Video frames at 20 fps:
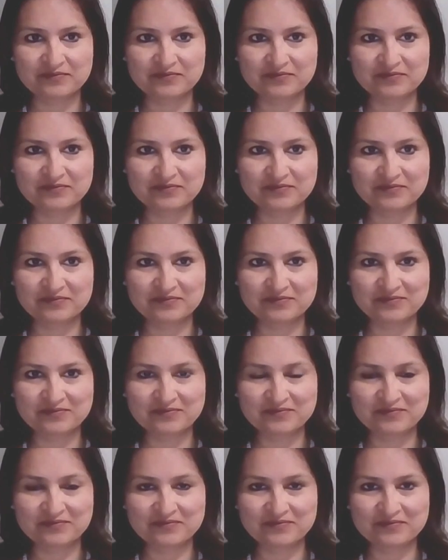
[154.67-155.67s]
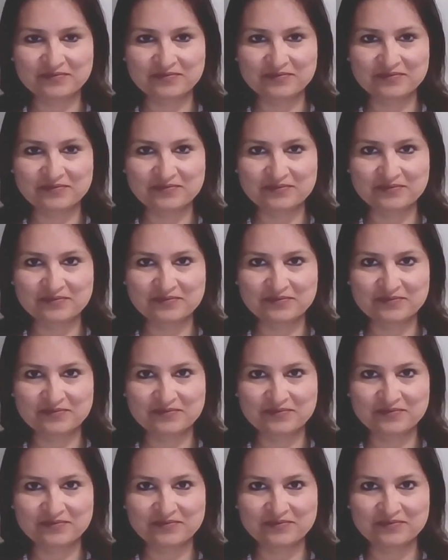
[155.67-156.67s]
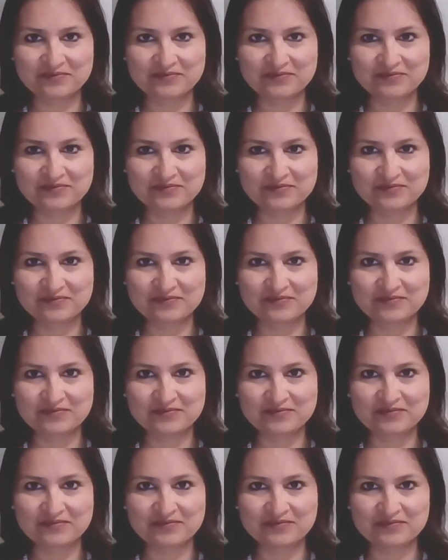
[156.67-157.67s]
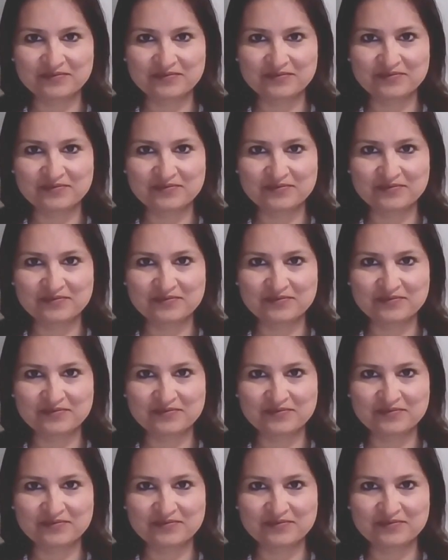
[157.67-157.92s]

The person shown says nothing.